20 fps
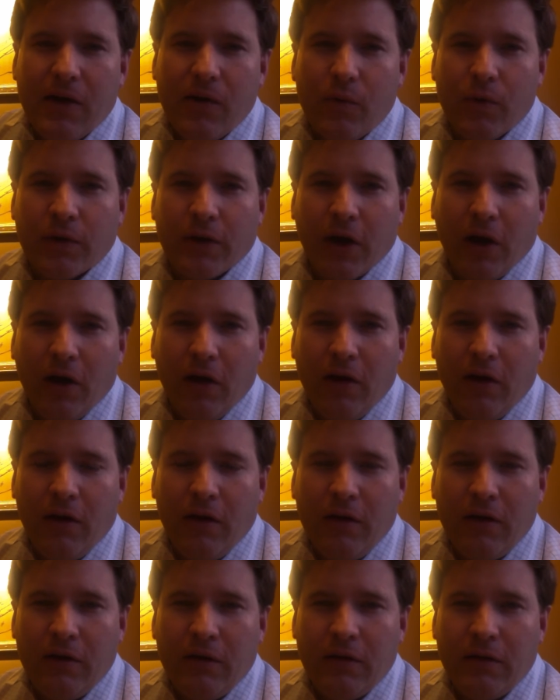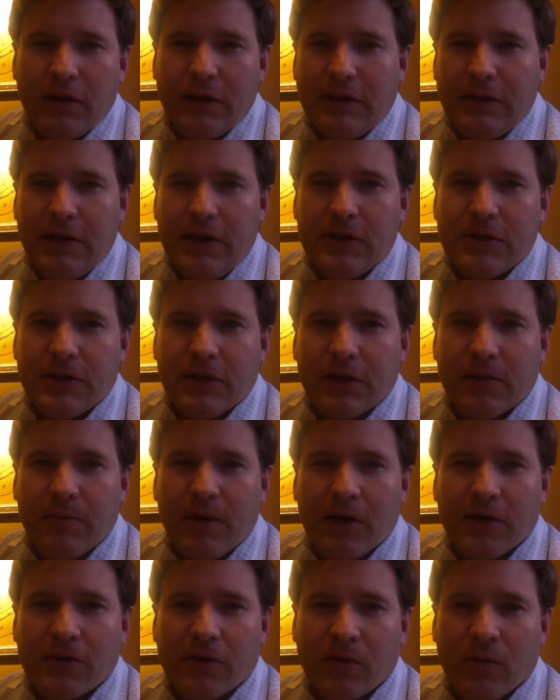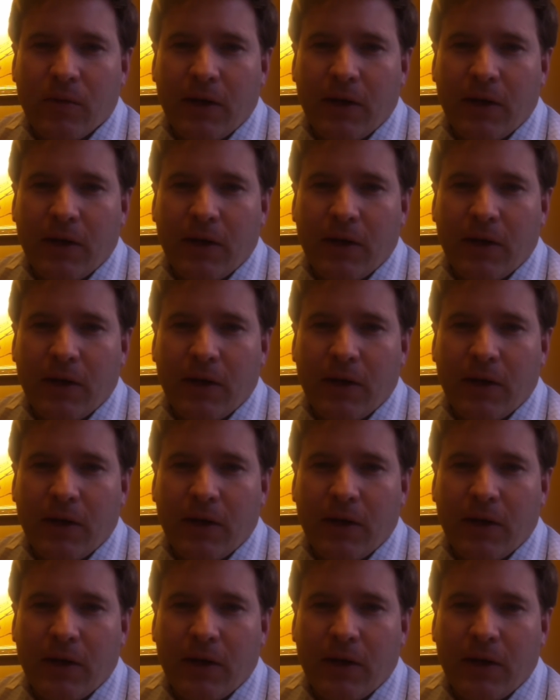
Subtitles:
with all attention to make sure